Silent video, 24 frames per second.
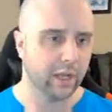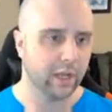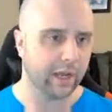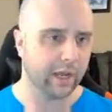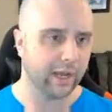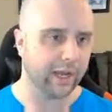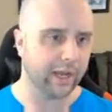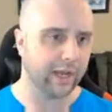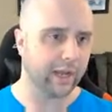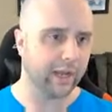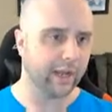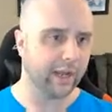
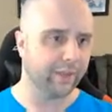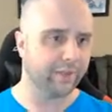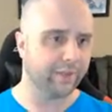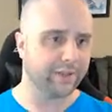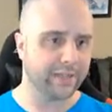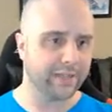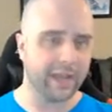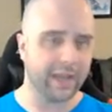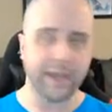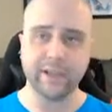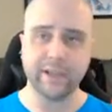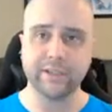The
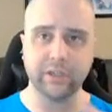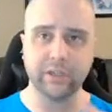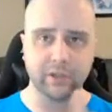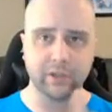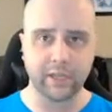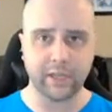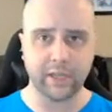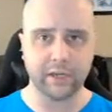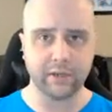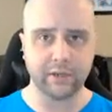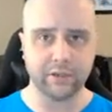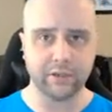tags I'll
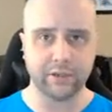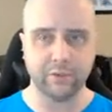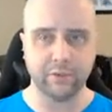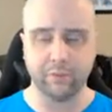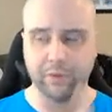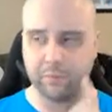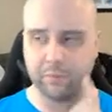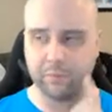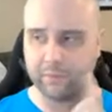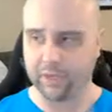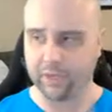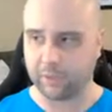get into
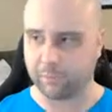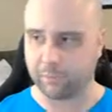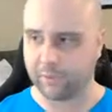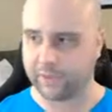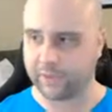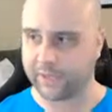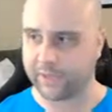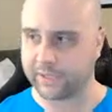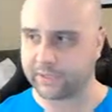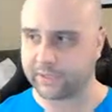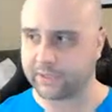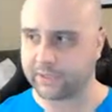in a minute, but
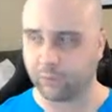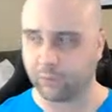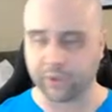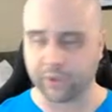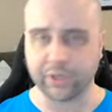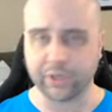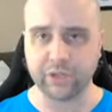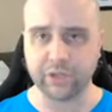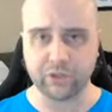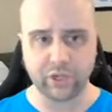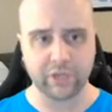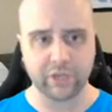we're
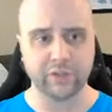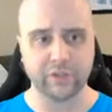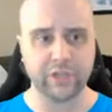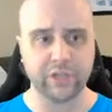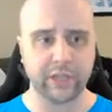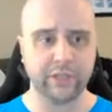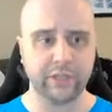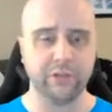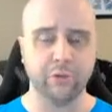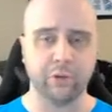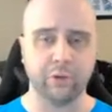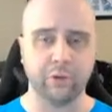going to change
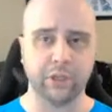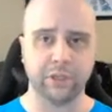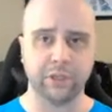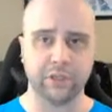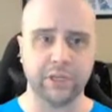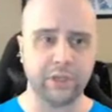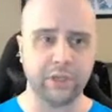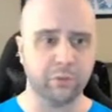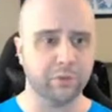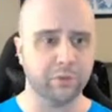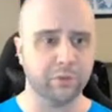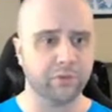that to
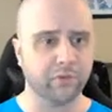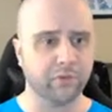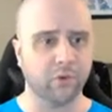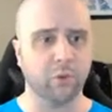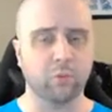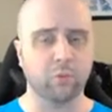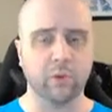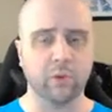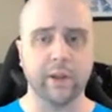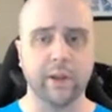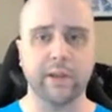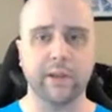continuous
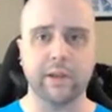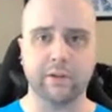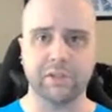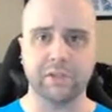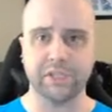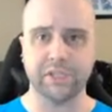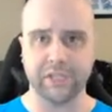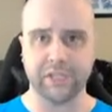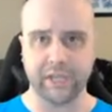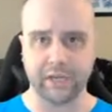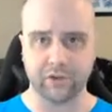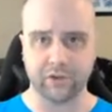form. Right now it's
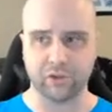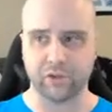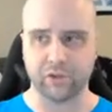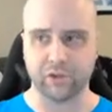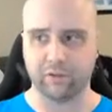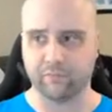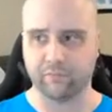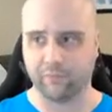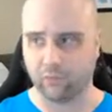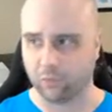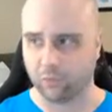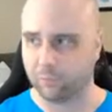datasheet
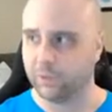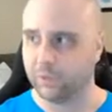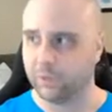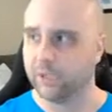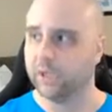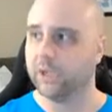form.